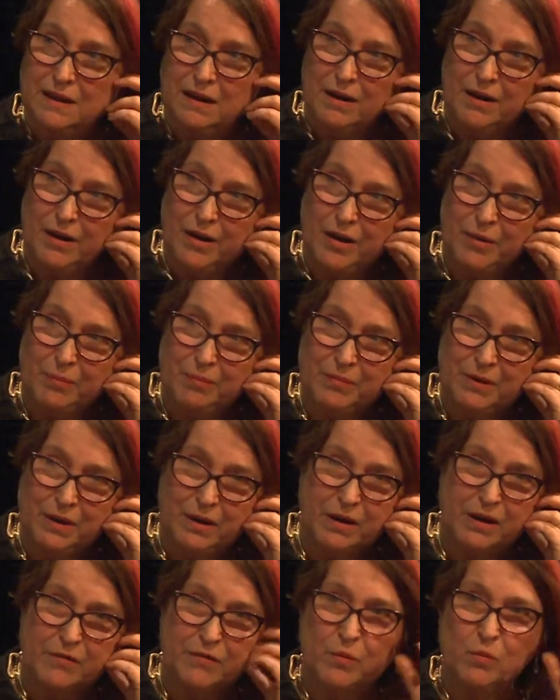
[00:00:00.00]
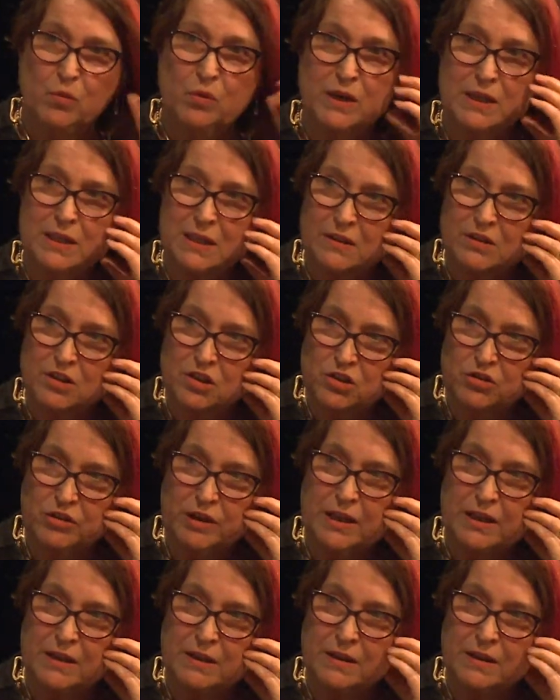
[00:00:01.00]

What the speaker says: Like if I'm walking down the street